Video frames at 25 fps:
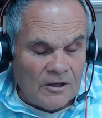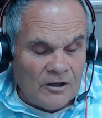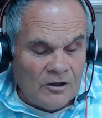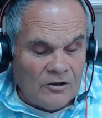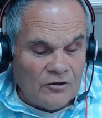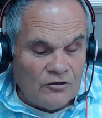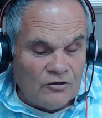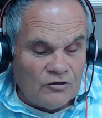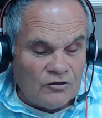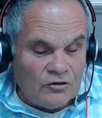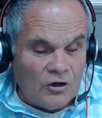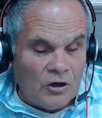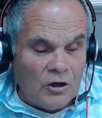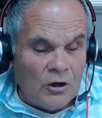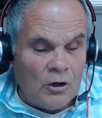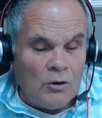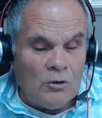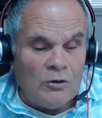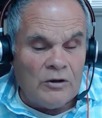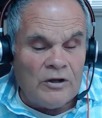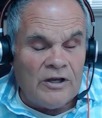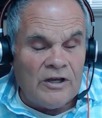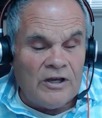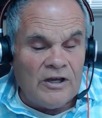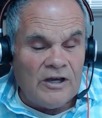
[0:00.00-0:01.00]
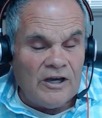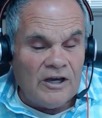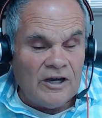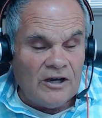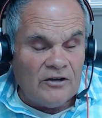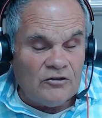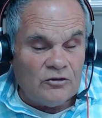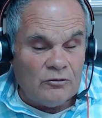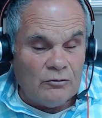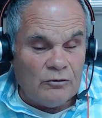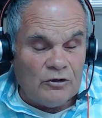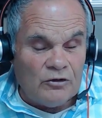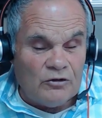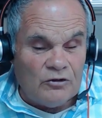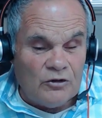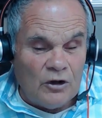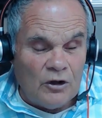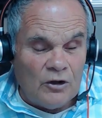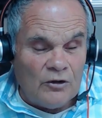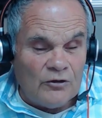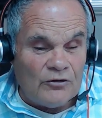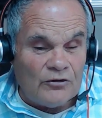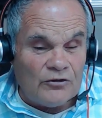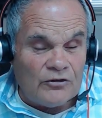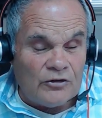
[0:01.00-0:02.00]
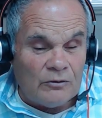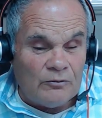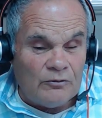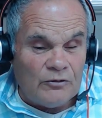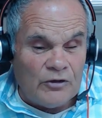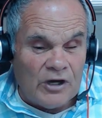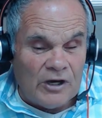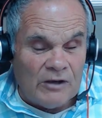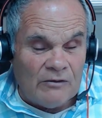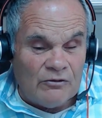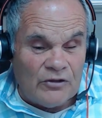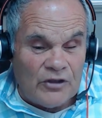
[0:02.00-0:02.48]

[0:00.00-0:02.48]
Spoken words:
So As a result, sometimes